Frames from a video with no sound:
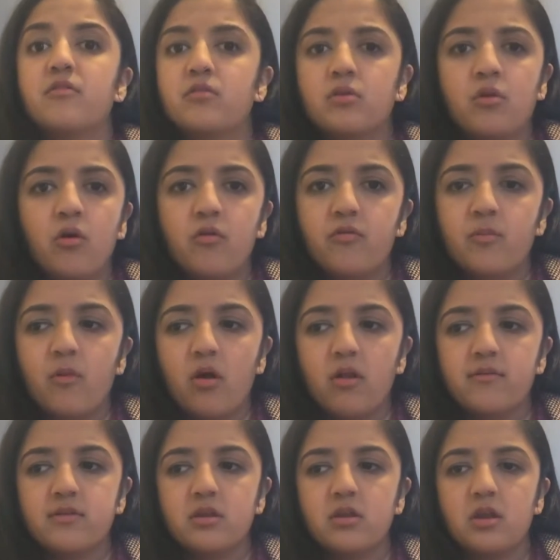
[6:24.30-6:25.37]
To go from all
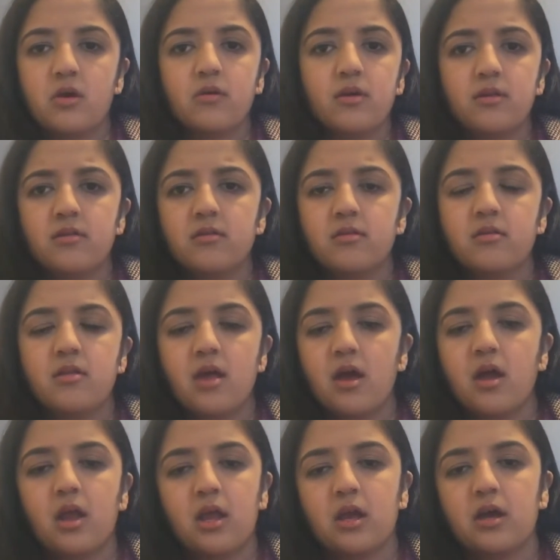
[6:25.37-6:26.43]
of a sudden now he's
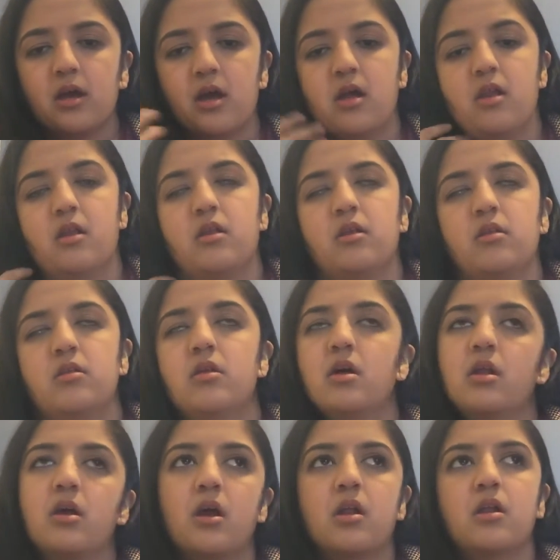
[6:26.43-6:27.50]
dying again and he's dead
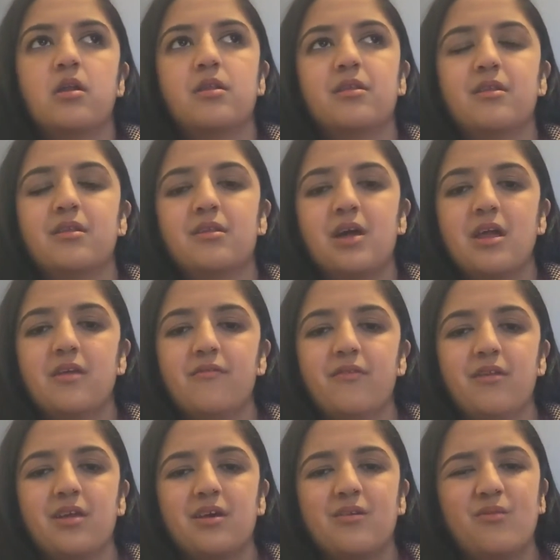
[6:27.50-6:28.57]
again. It's kind of
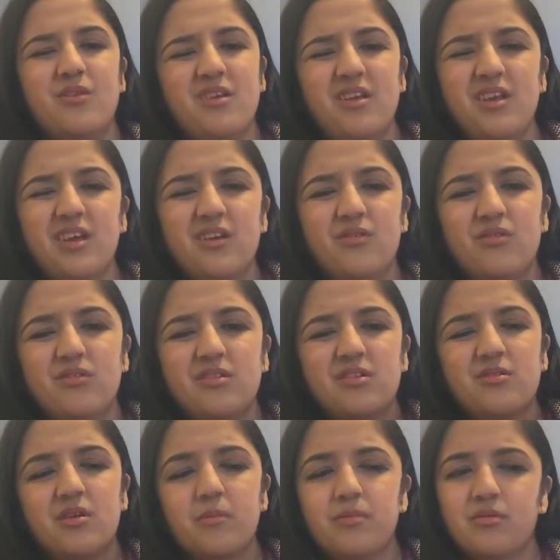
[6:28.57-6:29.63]
felt like really it was
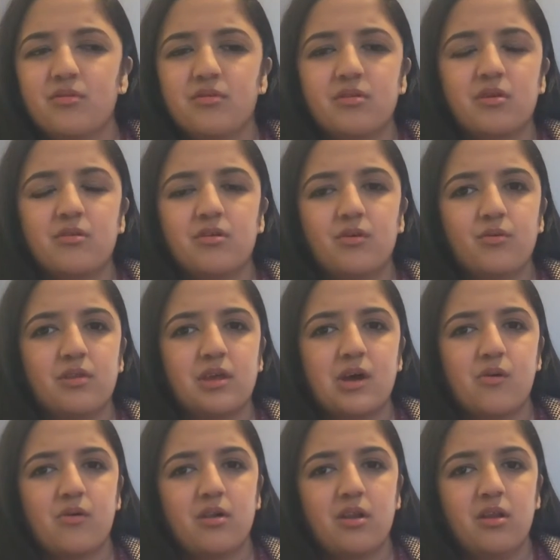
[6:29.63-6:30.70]
just episodes ago he was like I
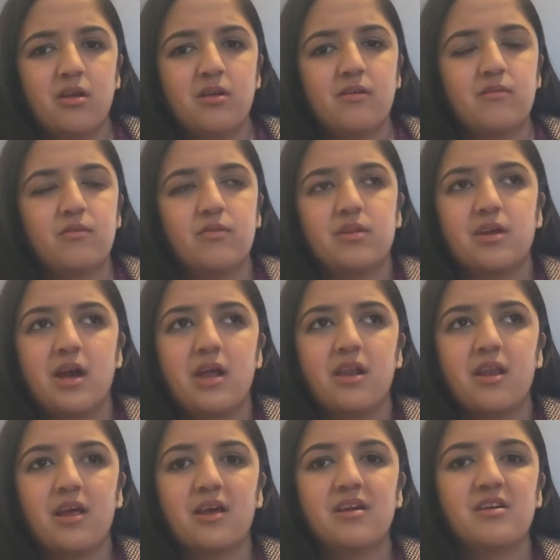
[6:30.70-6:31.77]
want to live. So it's kind
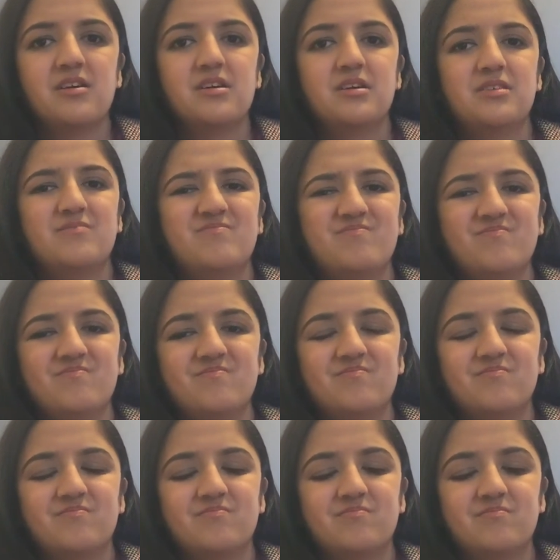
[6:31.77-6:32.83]
of like
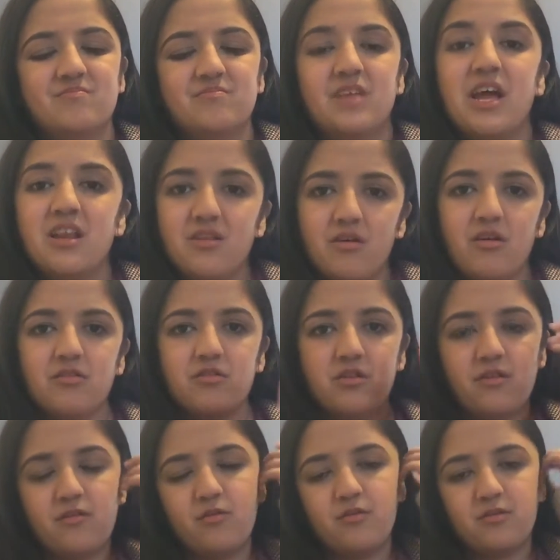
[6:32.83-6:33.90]
that's also
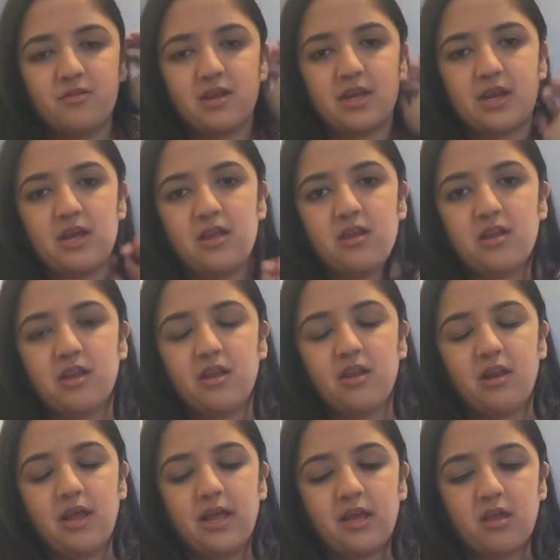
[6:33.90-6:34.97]
another reason I kind of
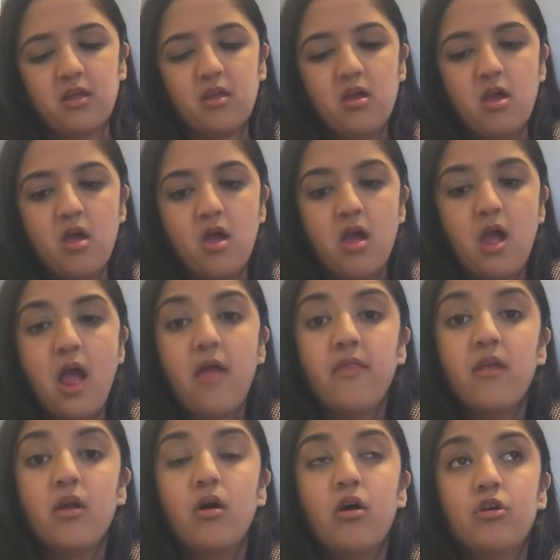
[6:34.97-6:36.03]
didn't like it. And
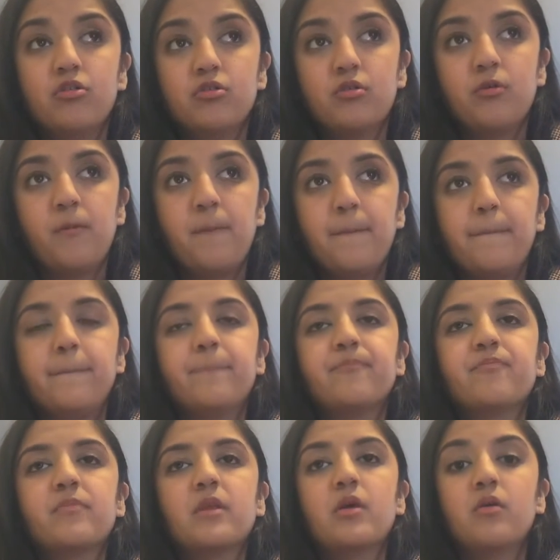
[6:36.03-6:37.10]
then also,
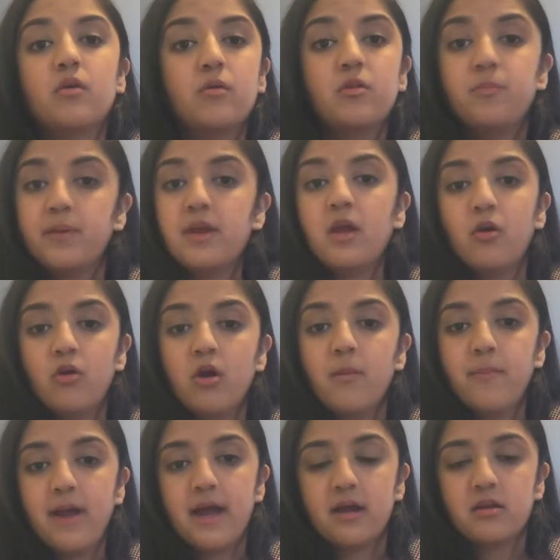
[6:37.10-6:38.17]
going
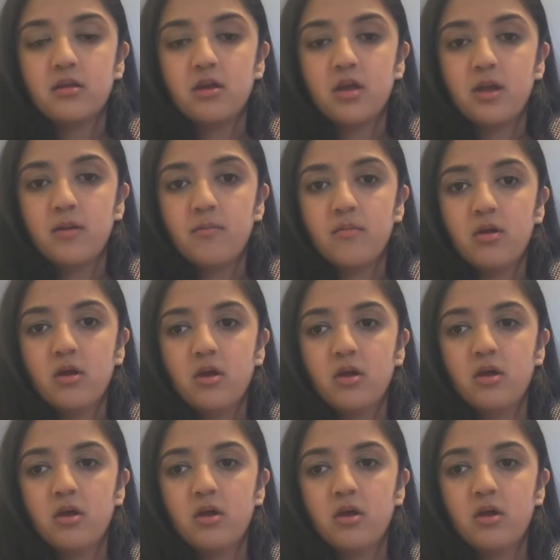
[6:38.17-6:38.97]
back to him